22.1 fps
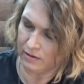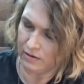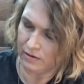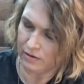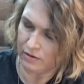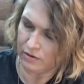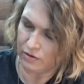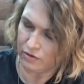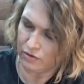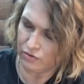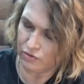
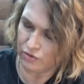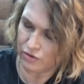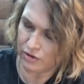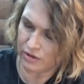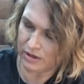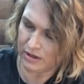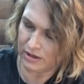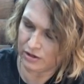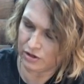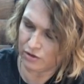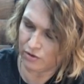you just
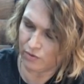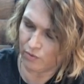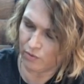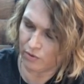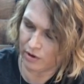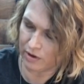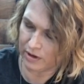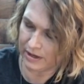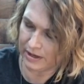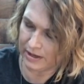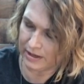need to
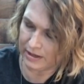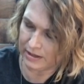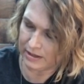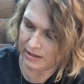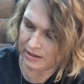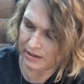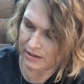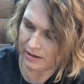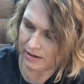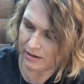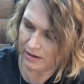work it
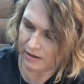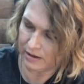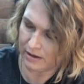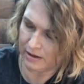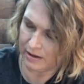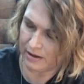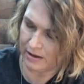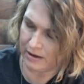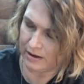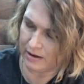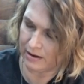
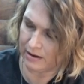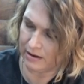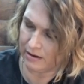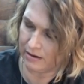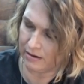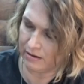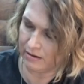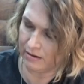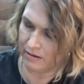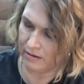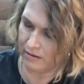in
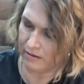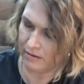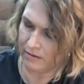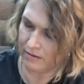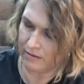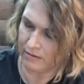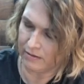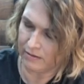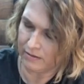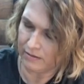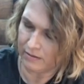
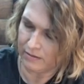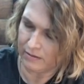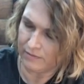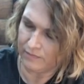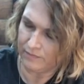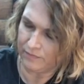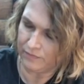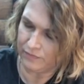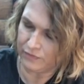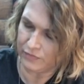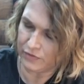
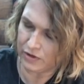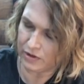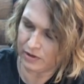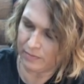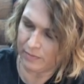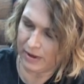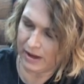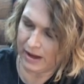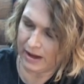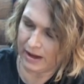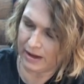to the
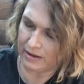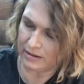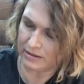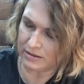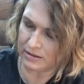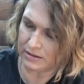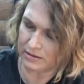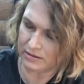paint.